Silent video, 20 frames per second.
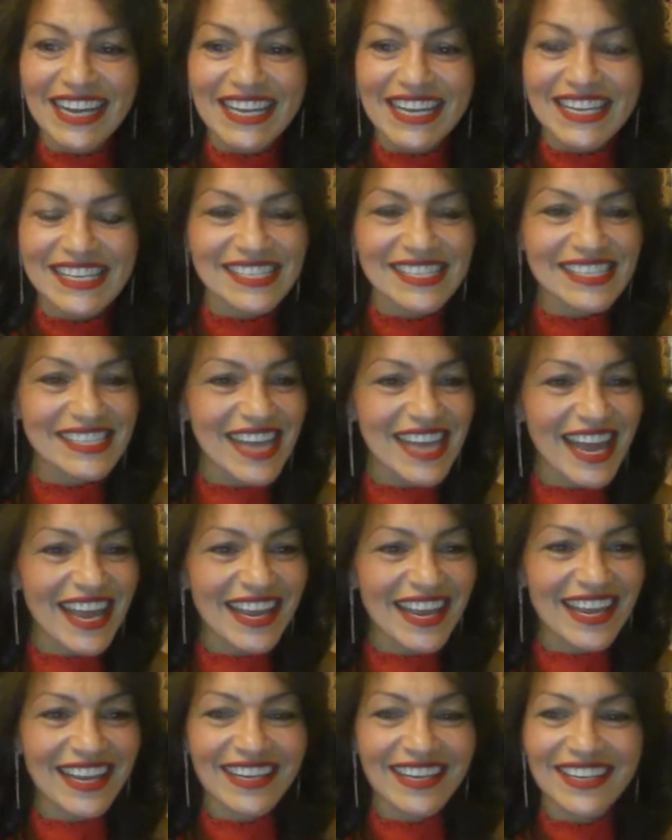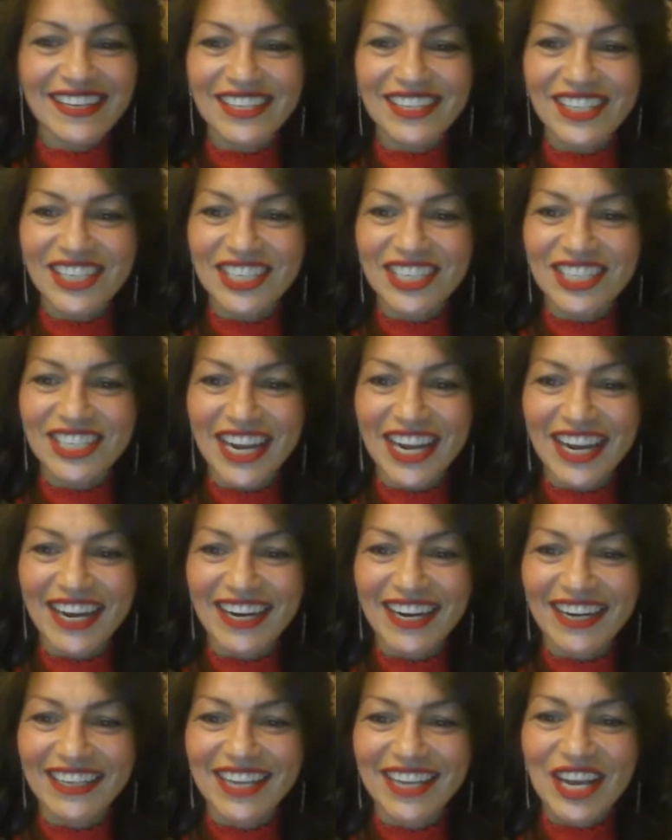is saying
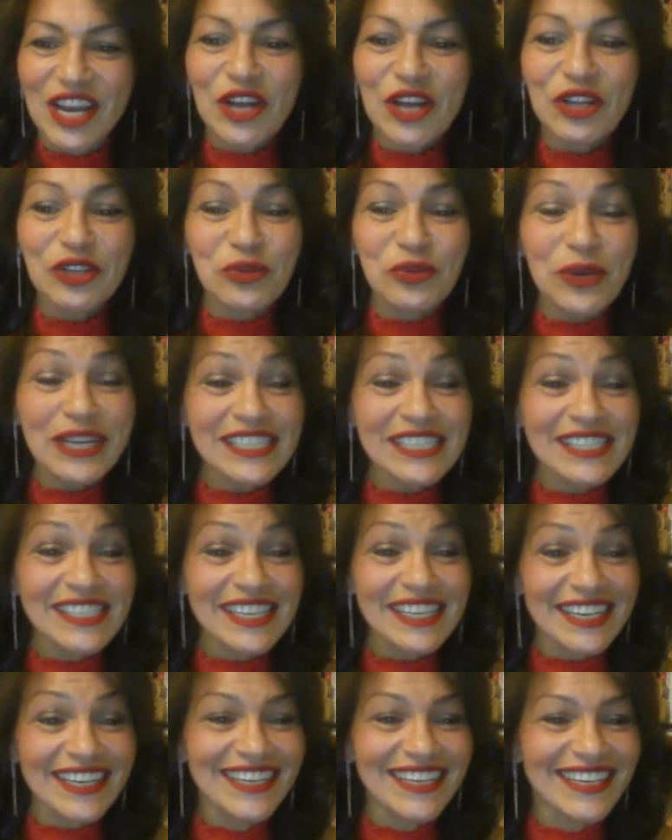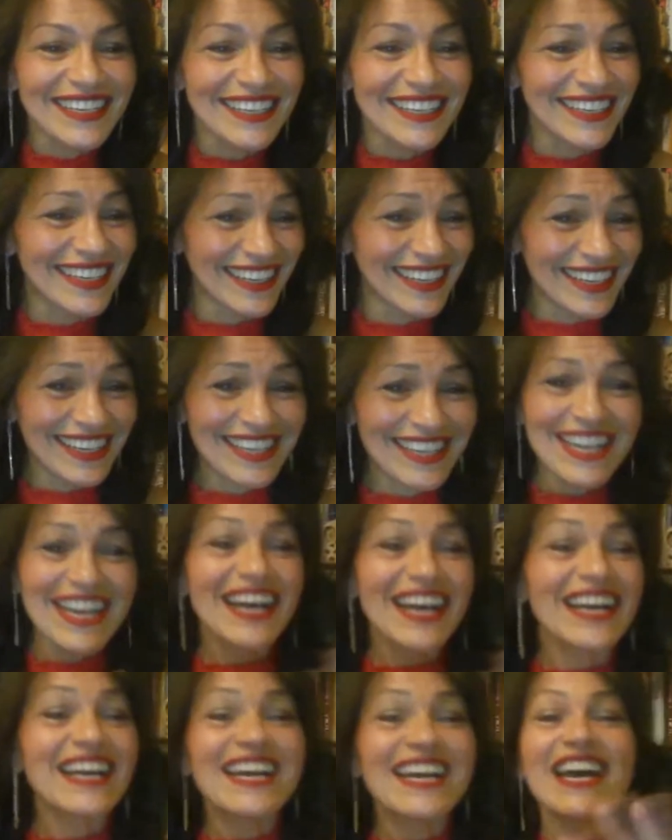shared. Twisted.
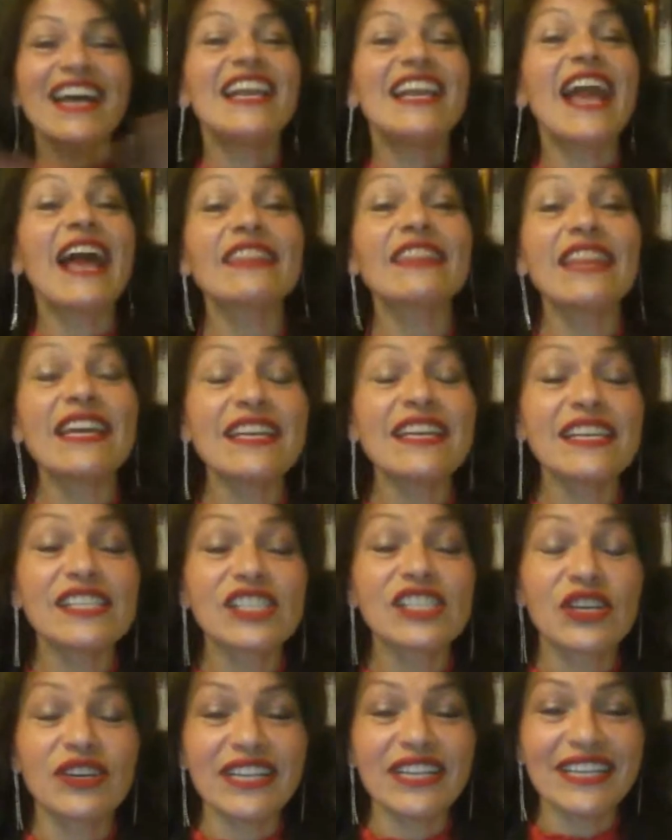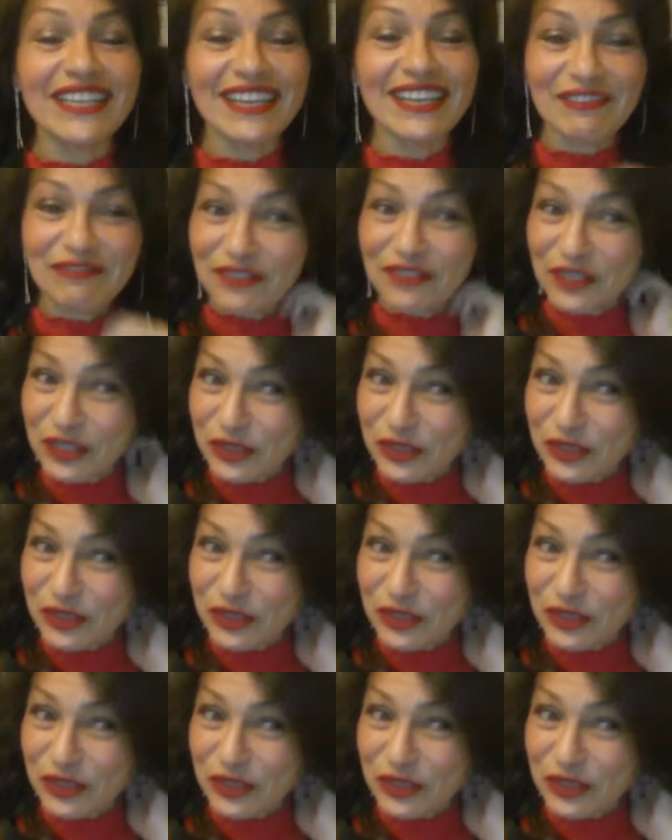Nothing is good enough for